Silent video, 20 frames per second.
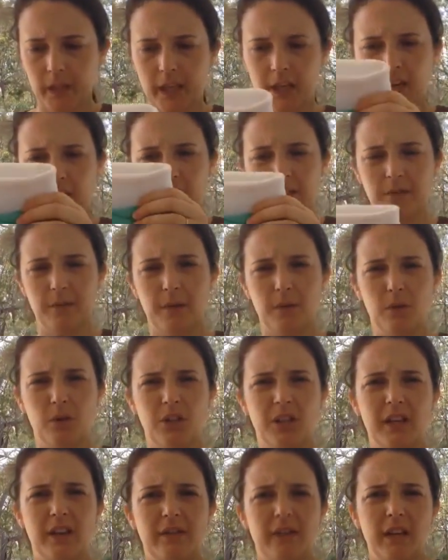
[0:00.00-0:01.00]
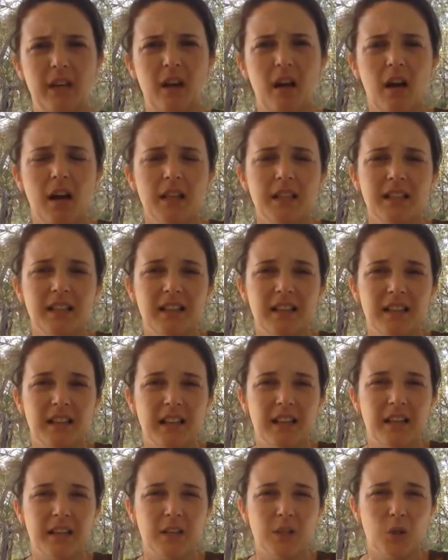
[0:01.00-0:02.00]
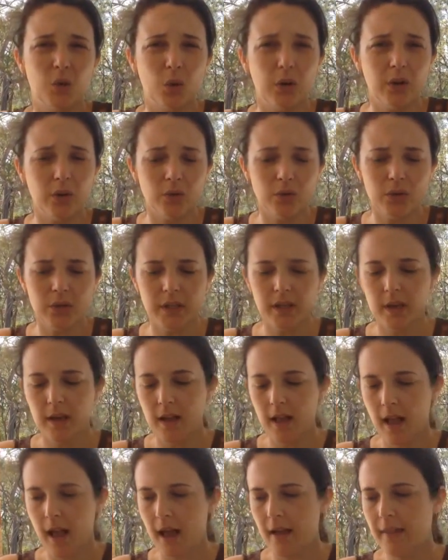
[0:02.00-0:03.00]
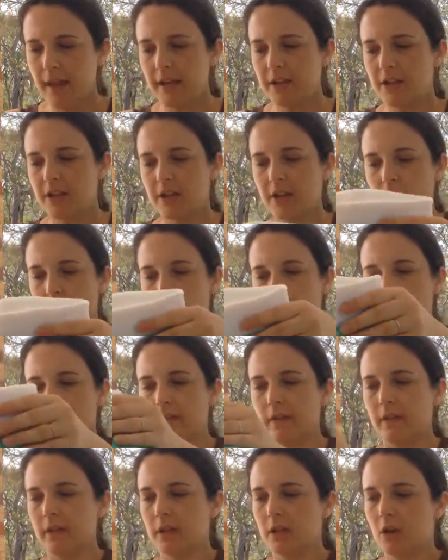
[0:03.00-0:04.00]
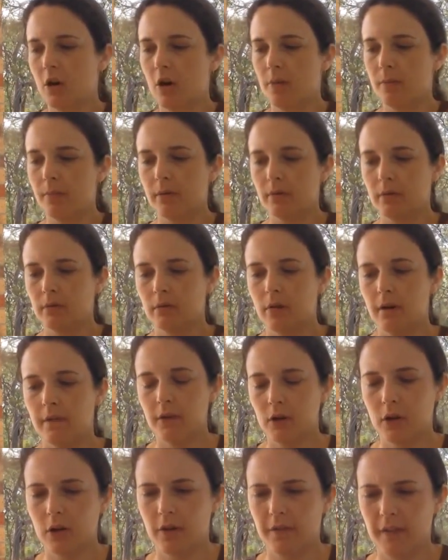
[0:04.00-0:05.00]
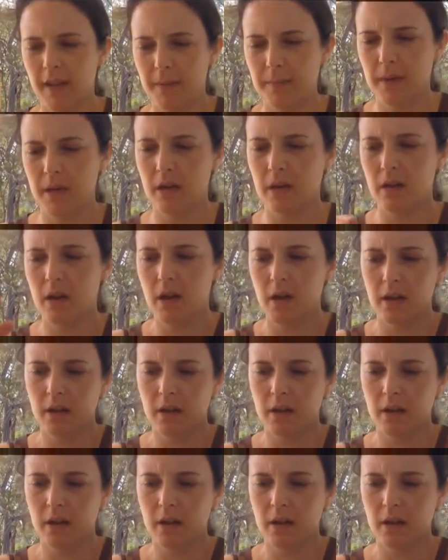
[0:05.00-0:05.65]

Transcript: They don't have to be washed every night unless they are soiled. And they just go over the top of your cloth nappy.